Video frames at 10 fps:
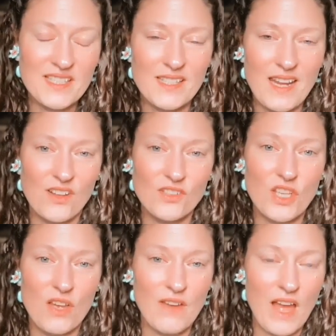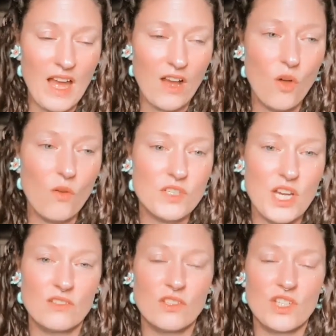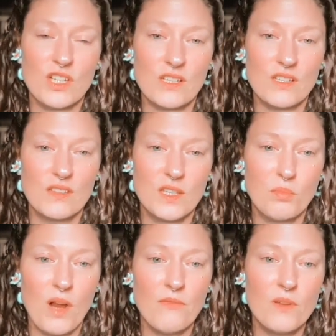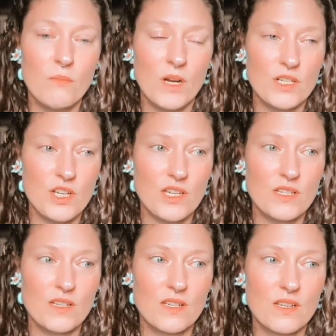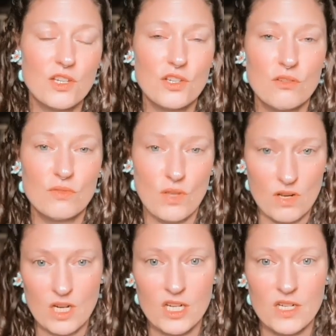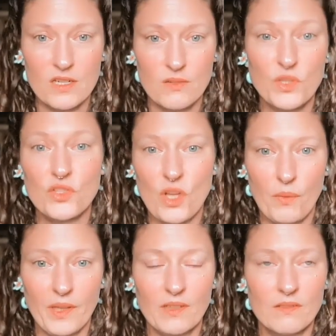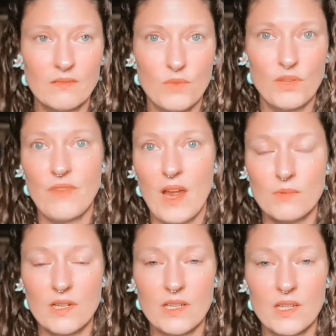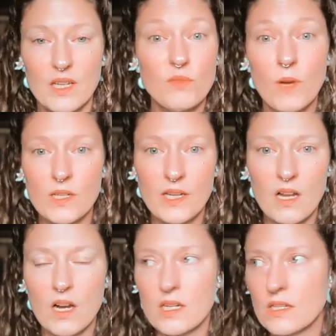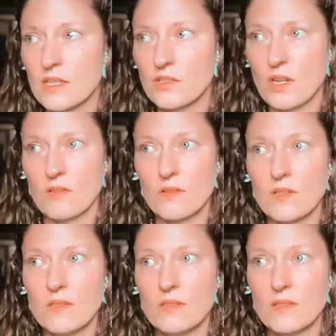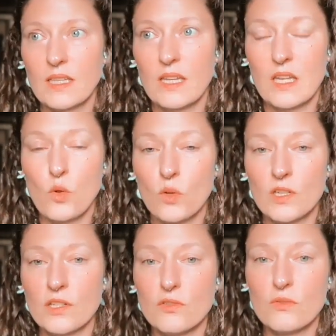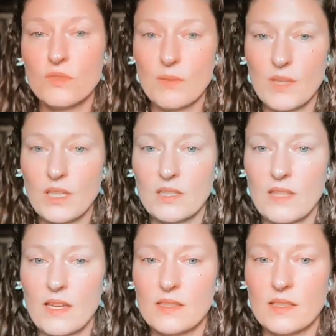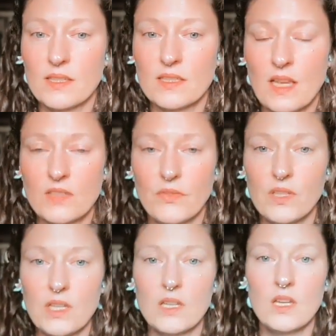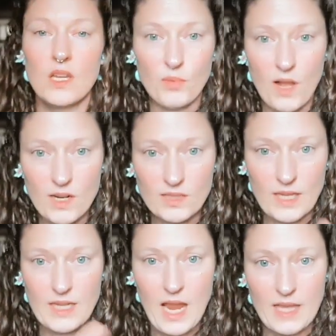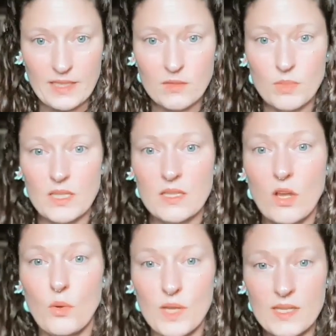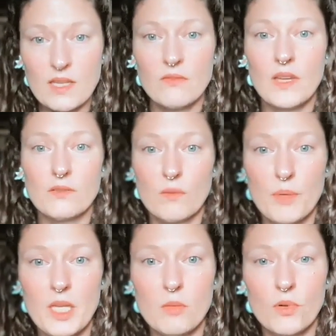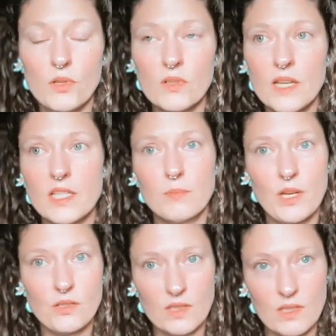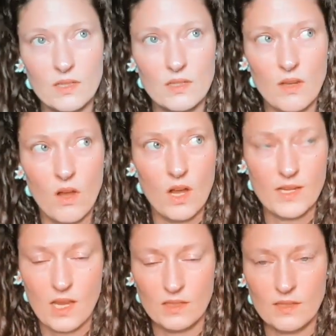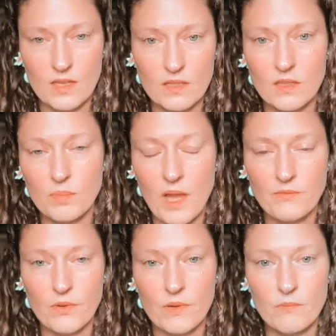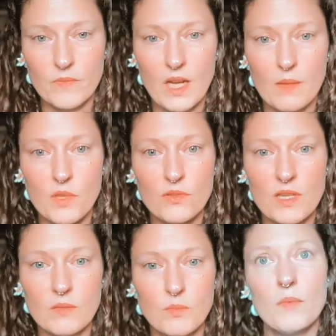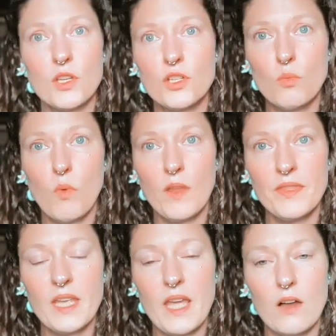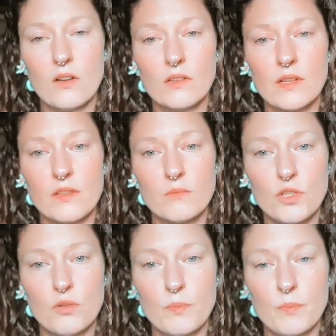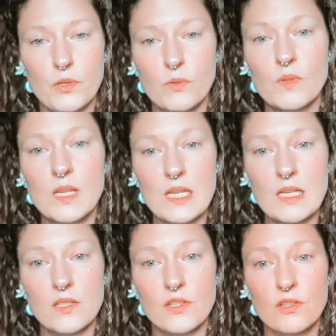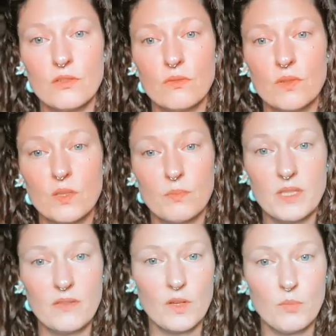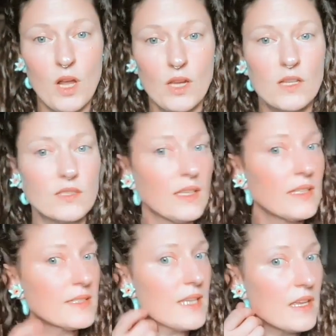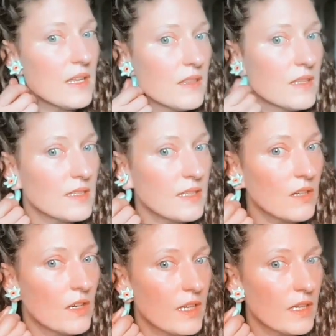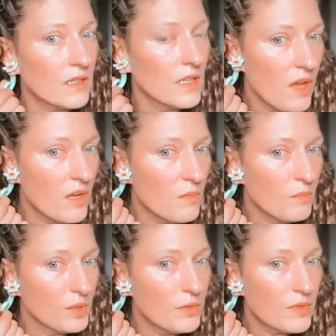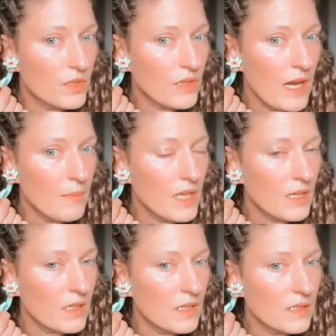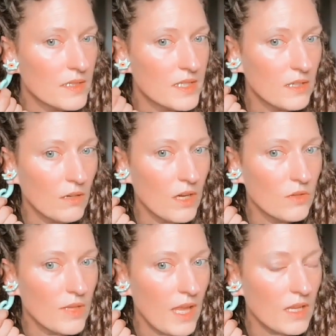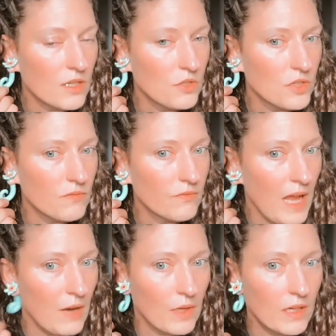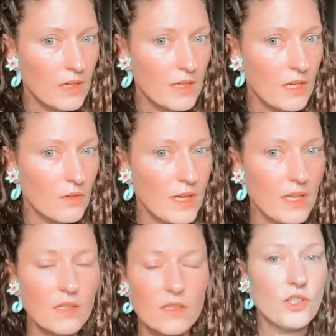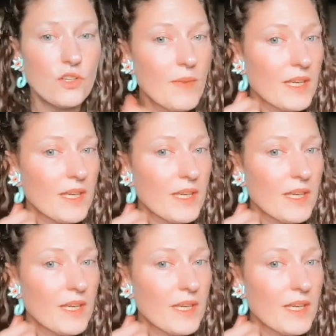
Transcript: ins and outs of how challenging the profit margin issues are with sewing, with fabric, with marketing art in general. Like, in order to do something like that successfully, the product line has to be cohesive and repeatable repeatable, especially on Etsy, the platform that I'm using, because you want the algorithm to tune into a specific product, like, say, this earring, um, blue ceramic zero gauge flower earring. So you